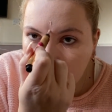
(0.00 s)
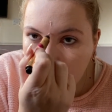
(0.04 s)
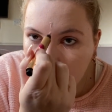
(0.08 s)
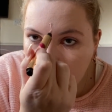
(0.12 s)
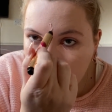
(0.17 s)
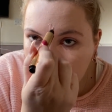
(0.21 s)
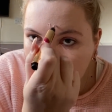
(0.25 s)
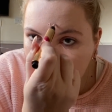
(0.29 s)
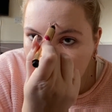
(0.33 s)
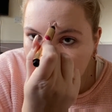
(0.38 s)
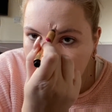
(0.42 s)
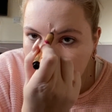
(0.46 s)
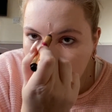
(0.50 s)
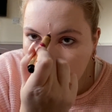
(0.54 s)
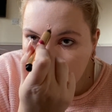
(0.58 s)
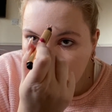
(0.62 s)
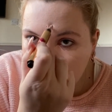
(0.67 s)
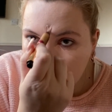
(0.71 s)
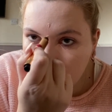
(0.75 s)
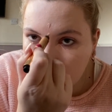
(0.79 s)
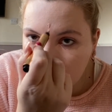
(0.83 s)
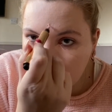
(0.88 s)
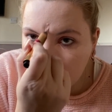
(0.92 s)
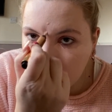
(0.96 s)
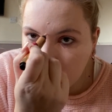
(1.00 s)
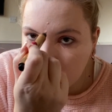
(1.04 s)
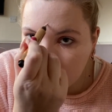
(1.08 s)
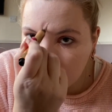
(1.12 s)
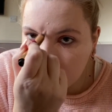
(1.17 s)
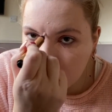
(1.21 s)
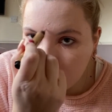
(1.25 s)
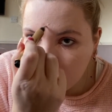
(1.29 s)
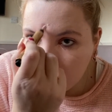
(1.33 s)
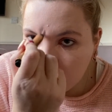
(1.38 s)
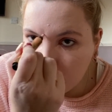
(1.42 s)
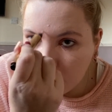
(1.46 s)
Usually I don't get
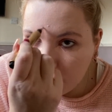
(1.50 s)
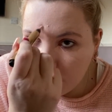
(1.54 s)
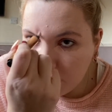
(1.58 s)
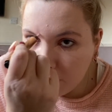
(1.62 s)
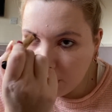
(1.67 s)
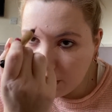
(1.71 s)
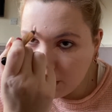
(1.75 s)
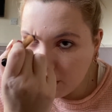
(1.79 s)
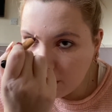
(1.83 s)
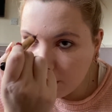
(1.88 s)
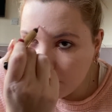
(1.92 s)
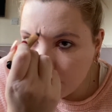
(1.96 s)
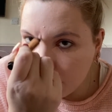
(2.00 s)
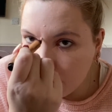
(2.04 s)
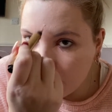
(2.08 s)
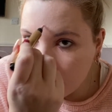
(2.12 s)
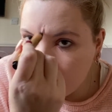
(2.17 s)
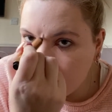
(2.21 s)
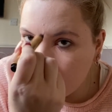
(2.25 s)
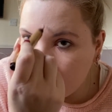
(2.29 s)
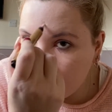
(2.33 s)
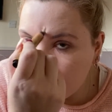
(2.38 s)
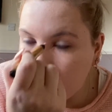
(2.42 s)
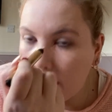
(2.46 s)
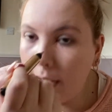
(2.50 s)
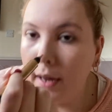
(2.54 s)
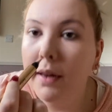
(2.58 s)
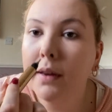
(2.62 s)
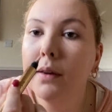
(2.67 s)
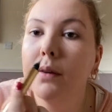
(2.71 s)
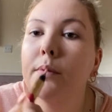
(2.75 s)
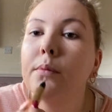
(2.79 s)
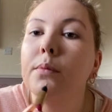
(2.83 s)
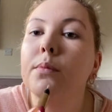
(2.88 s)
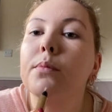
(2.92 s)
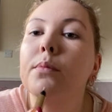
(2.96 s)
too
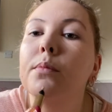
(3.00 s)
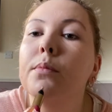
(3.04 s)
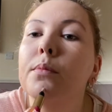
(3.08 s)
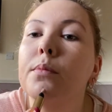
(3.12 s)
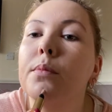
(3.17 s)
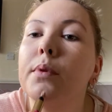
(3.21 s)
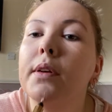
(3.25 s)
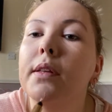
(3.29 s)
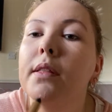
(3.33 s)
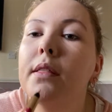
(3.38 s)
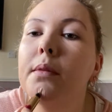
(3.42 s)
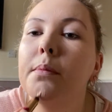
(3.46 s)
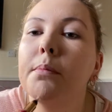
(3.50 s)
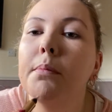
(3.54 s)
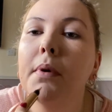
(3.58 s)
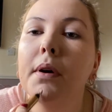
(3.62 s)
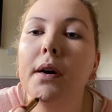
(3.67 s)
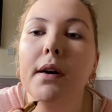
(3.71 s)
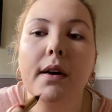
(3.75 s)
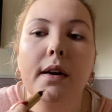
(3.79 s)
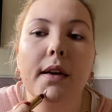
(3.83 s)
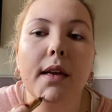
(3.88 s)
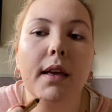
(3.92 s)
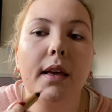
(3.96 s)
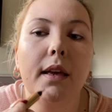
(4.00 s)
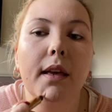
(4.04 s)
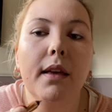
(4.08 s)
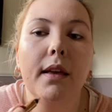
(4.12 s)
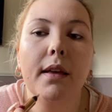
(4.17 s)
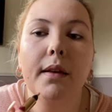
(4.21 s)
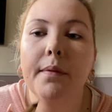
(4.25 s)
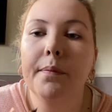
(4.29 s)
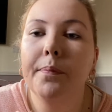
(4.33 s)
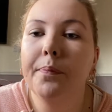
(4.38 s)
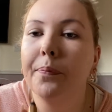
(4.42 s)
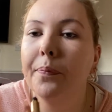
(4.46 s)
bad with my
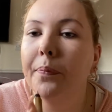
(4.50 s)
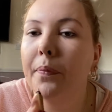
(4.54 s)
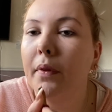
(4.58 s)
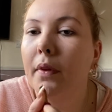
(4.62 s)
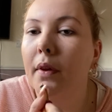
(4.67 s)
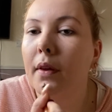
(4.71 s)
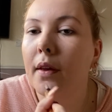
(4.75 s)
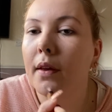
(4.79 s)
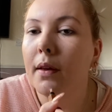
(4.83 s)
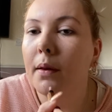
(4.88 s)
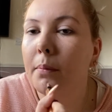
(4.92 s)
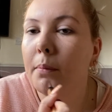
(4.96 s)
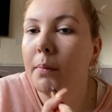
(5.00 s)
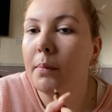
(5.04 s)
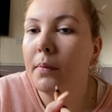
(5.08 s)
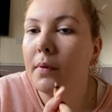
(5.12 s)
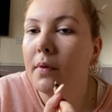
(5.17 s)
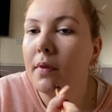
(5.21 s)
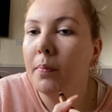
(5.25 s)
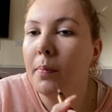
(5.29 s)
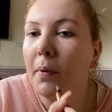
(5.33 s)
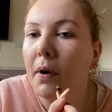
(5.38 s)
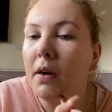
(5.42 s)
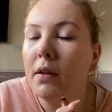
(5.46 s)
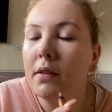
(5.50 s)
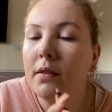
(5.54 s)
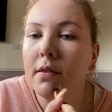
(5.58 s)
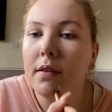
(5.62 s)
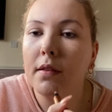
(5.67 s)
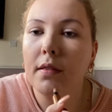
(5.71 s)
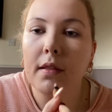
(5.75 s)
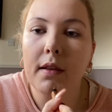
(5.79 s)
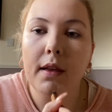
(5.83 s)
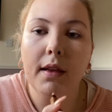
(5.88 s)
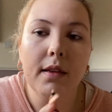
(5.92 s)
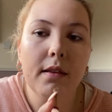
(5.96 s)
spots
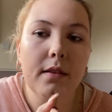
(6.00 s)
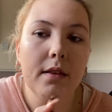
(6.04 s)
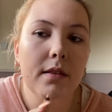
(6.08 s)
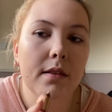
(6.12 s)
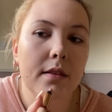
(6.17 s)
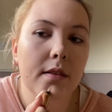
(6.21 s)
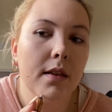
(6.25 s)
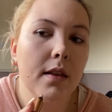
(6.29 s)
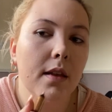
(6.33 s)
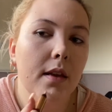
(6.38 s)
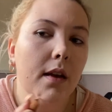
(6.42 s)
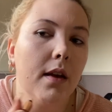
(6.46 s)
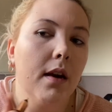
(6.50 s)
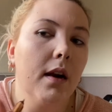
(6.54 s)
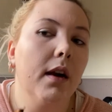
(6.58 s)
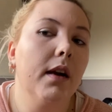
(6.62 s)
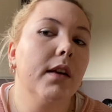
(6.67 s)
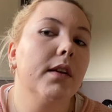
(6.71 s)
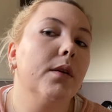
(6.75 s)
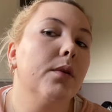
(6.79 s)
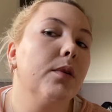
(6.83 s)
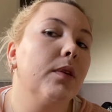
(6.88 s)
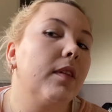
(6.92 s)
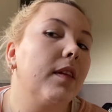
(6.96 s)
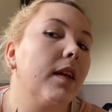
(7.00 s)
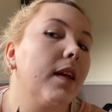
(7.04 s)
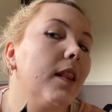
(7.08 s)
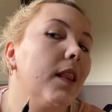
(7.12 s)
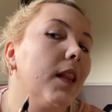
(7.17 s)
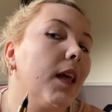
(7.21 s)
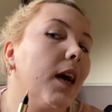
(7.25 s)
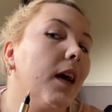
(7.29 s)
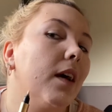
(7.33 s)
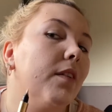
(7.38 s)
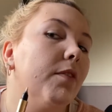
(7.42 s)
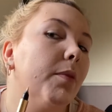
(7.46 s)
and things. I know, saying
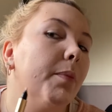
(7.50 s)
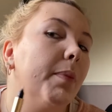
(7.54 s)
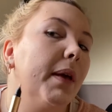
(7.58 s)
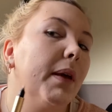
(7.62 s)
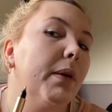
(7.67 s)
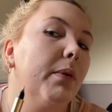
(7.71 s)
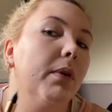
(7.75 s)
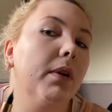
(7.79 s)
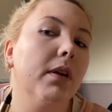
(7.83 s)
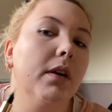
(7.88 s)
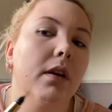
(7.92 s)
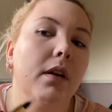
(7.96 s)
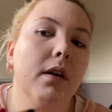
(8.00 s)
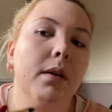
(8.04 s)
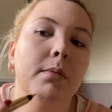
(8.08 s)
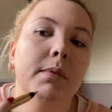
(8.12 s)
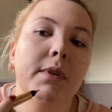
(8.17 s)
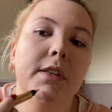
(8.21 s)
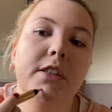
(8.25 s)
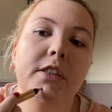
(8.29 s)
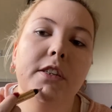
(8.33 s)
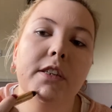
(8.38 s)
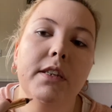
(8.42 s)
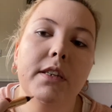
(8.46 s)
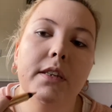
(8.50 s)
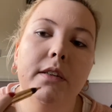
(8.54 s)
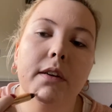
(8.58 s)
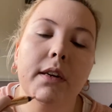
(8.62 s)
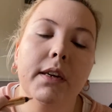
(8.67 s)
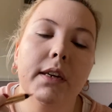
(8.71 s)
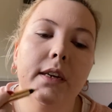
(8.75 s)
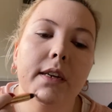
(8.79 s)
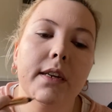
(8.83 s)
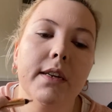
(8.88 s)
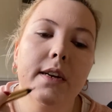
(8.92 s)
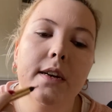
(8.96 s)
that, I have a big one on my cheek
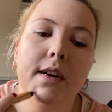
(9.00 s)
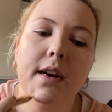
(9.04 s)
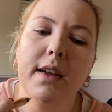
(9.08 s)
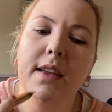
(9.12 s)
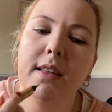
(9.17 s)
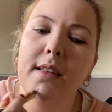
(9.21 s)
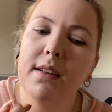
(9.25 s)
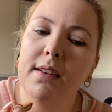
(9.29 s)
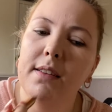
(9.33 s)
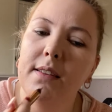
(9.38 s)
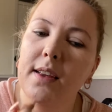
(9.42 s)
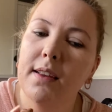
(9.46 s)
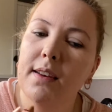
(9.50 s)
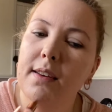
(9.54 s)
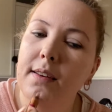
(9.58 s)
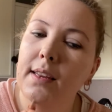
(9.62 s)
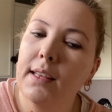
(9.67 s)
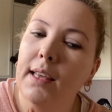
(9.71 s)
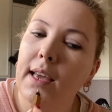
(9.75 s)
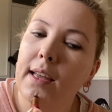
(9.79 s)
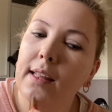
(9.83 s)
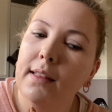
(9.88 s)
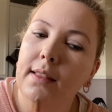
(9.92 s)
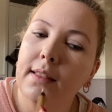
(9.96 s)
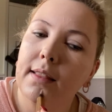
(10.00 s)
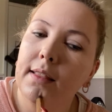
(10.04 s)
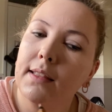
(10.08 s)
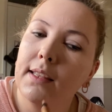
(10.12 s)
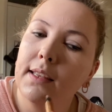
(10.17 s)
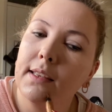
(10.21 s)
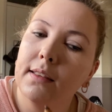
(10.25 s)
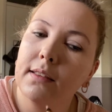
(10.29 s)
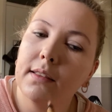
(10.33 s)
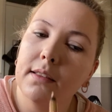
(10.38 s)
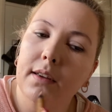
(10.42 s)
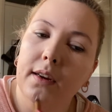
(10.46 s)
right here. I tend to get
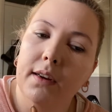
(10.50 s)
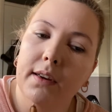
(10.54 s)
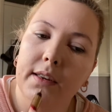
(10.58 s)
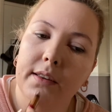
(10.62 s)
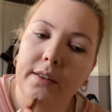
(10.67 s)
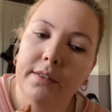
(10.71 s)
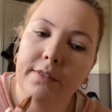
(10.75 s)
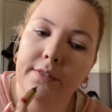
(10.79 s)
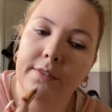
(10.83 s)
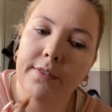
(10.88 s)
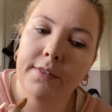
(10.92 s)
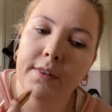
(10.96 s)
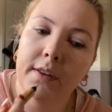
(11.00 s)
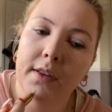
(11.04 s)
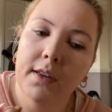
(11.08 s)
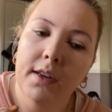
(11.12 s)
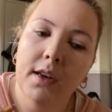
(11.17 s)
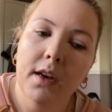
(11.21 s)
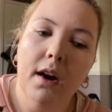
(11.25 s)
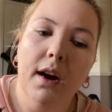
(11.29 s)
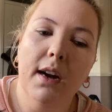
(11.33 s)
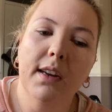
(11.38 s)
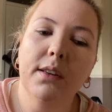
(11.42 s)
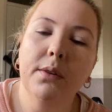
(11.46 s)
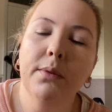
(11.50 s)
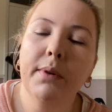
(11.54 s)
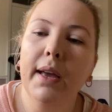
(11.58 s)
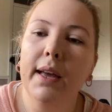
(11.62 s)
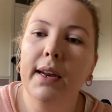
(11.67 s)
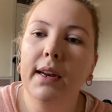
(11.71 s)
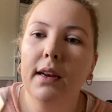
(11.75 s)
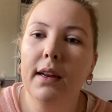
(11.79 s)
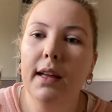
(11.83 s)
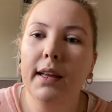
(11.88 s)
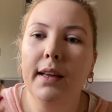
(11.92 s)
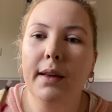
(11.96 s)
these kind of, I don't get
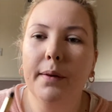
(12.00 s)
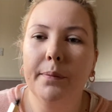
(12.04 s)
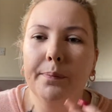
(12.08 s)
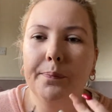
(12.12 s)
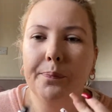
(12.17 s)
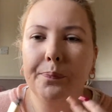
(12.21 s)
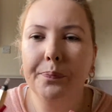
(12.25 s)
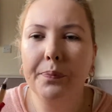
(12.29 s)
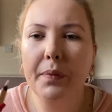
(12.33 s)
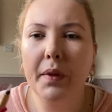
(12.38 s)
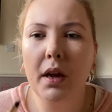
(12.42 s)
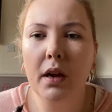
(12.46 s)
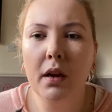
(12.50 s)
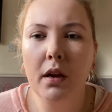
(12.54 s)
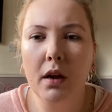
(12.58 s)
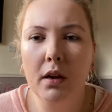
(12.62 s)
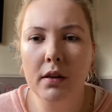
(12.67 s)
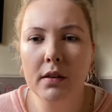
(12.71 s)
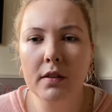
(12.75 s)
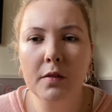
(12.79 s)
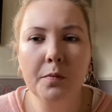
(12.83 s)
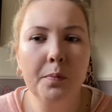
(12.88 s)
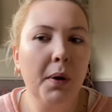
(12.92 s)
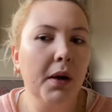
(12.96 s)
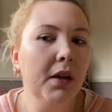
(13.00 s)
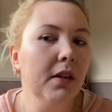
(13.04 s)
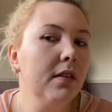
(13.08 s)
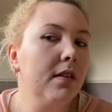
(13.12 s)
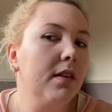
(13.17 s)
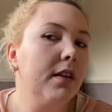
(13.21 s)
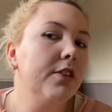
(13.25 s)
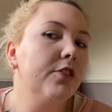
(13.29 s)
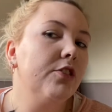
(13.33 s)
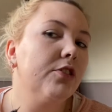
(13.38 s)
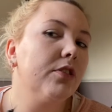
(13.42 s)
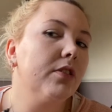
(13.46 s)
like a lot of spots,
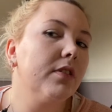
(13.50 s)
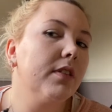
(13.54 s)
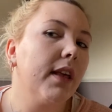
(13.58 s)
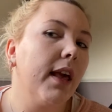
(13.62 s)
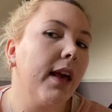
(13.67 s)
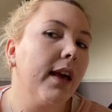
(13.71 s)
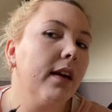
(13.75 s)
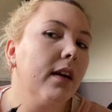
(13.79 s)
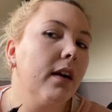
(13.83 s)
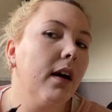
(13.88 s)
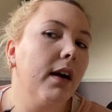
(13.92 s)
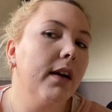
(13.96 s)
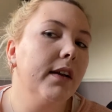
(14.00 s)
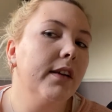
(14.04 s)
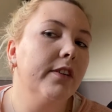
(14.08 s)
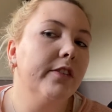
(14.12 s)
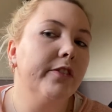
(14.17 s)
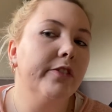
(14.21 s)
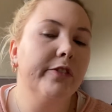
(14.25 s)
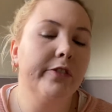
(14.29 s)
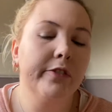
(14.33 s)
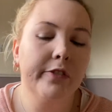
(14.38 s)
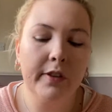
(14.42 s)
I just get kind of